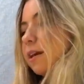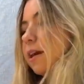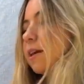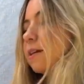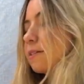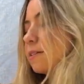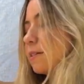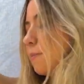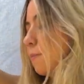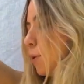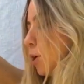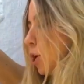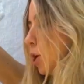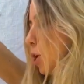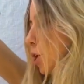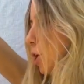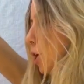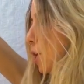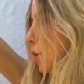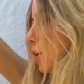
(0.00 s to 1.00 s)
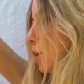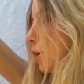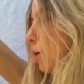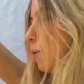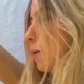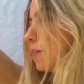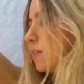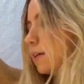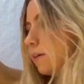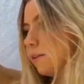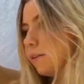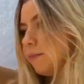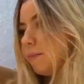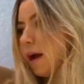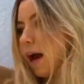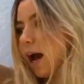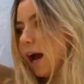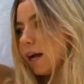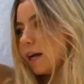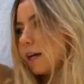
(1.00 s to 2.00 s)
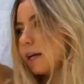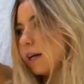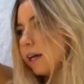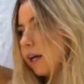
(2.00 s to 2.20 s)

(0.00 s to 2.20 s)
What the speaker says: a zipper going down the back,